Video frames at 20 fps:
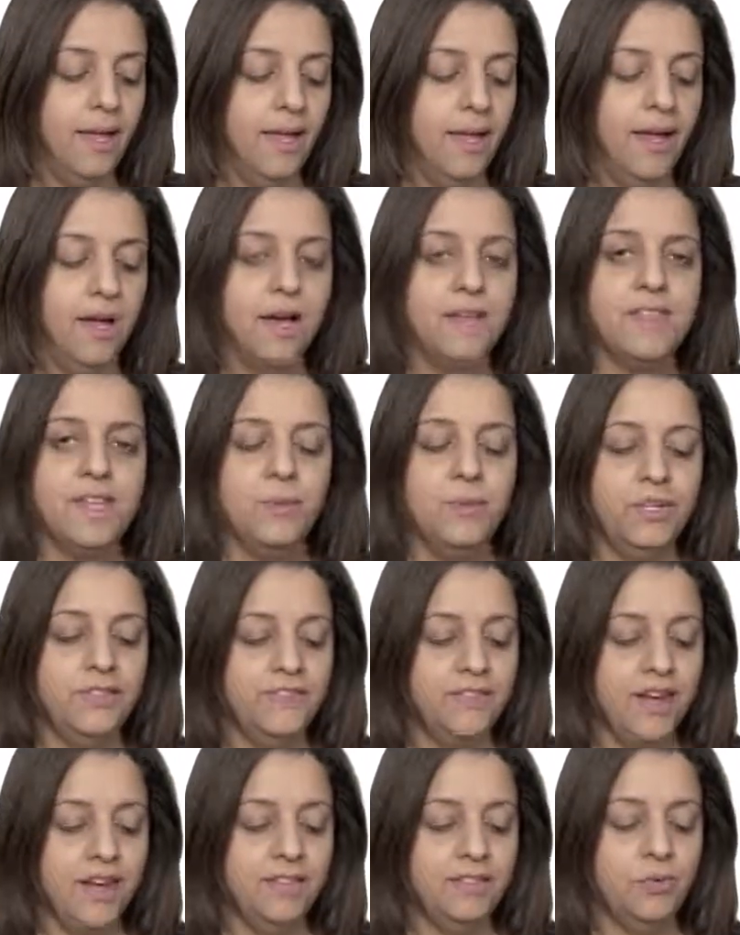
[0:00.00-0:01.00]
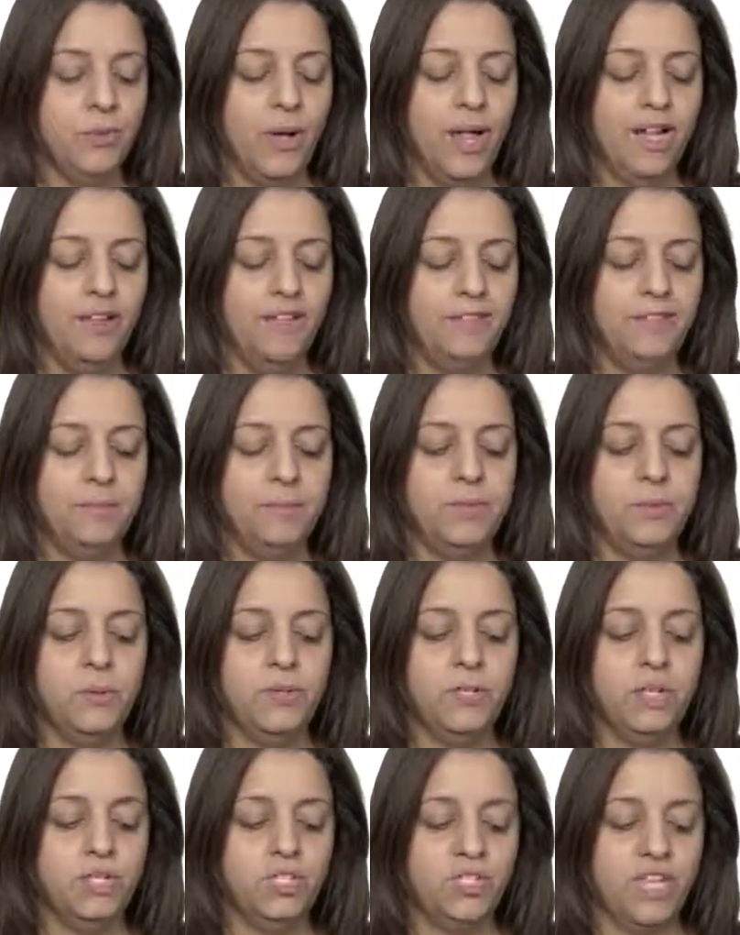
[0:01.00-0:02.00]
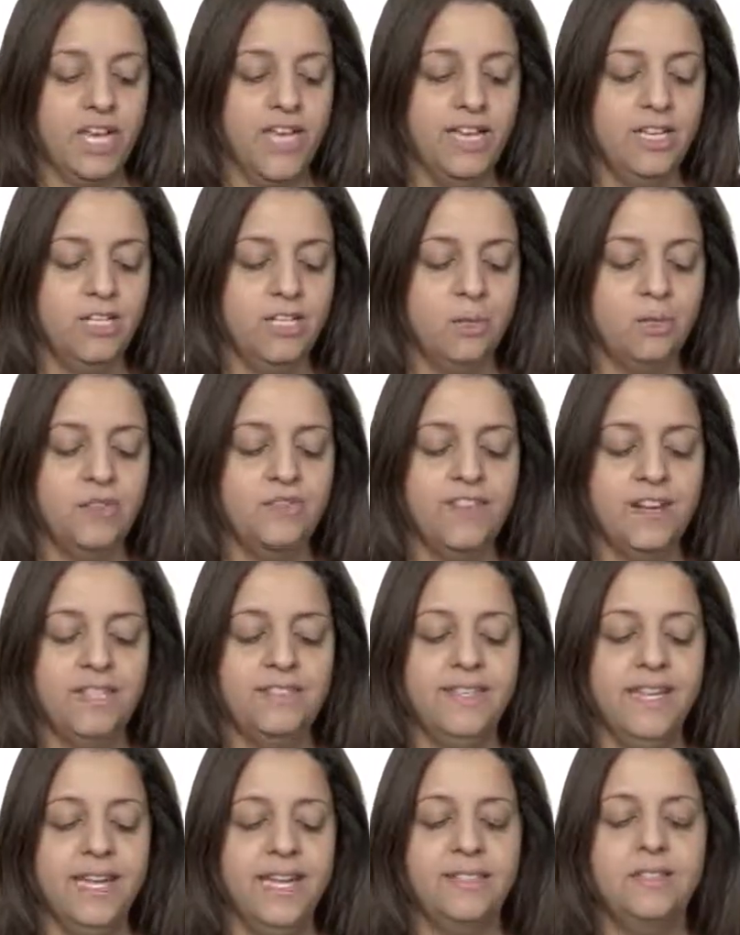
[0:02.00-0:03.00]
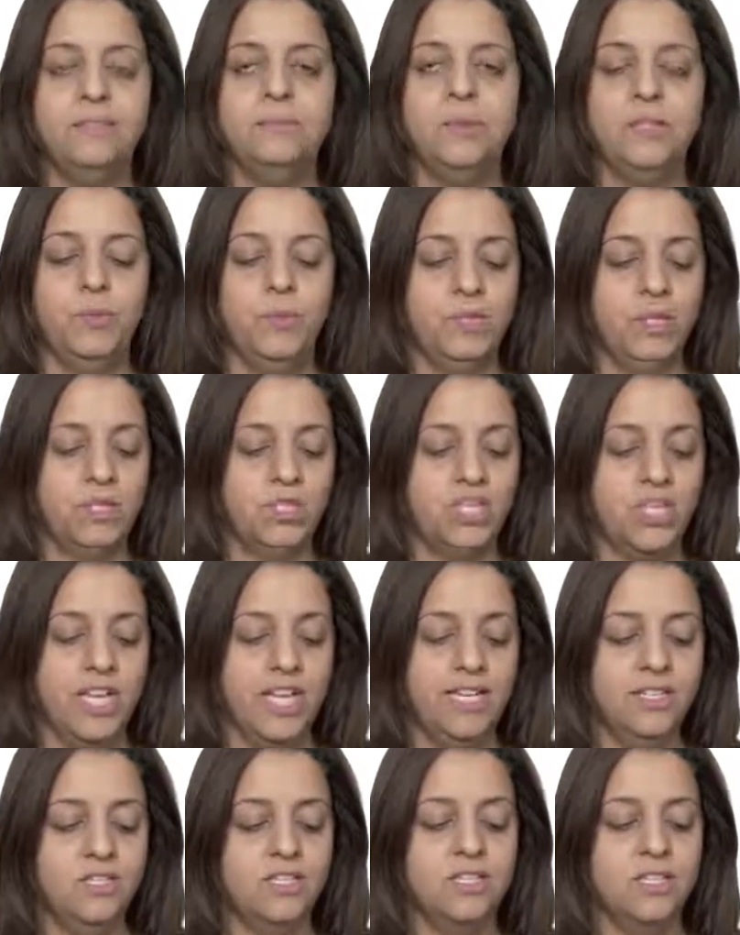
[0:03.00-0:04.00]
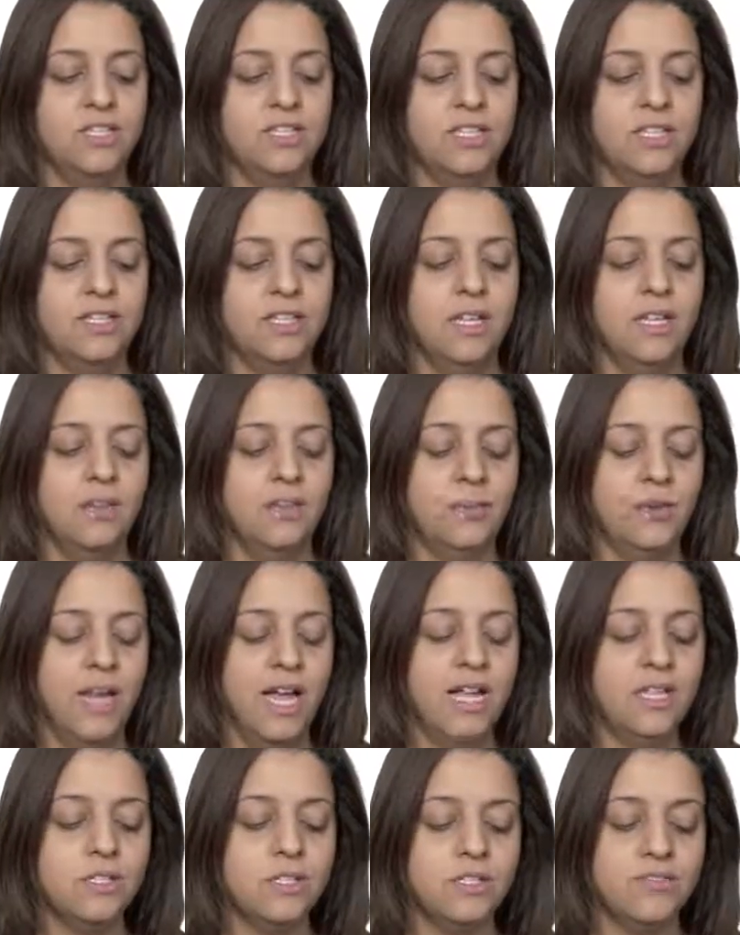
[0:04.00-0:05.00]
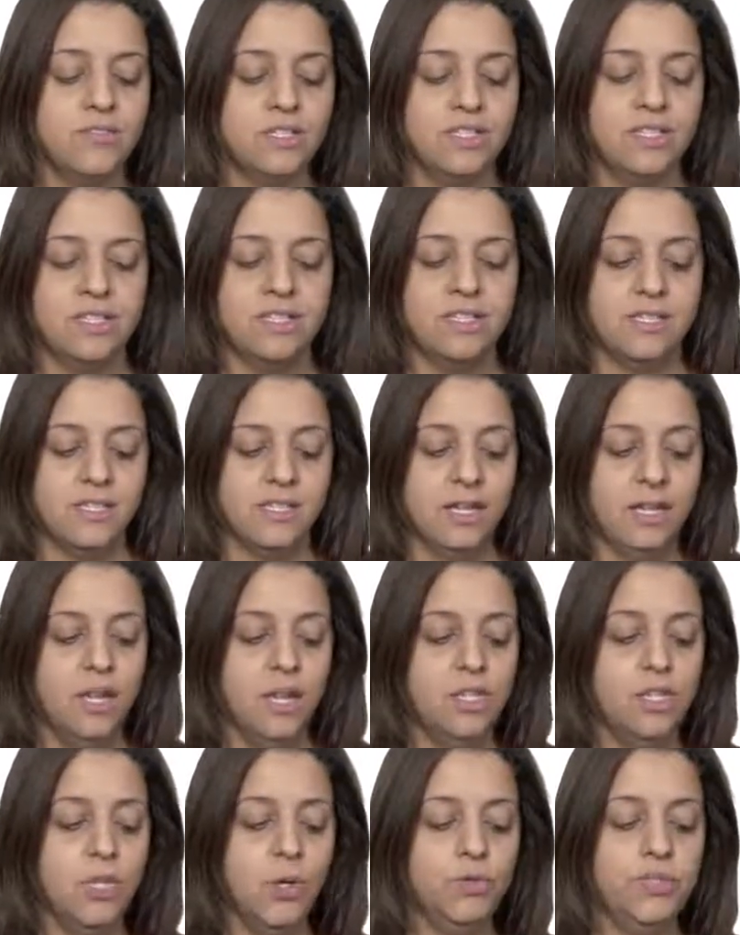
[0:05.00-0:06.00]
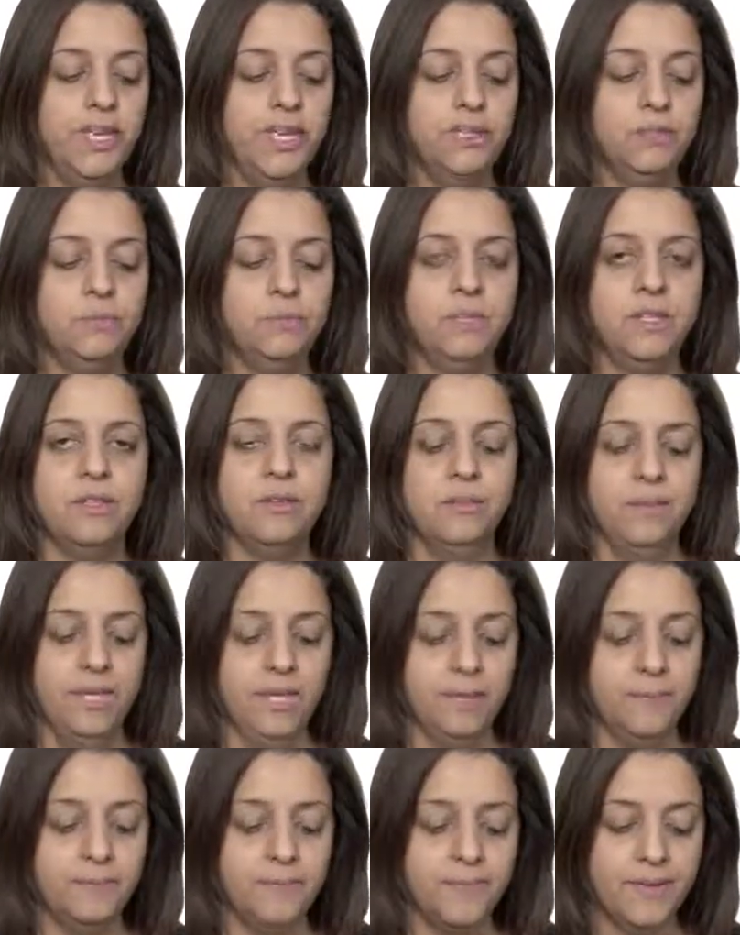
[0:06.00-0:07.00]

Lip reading: Then we find 12, the mean will not change. Then we find 8, the mean will not change. So the answer for this node here will be 3.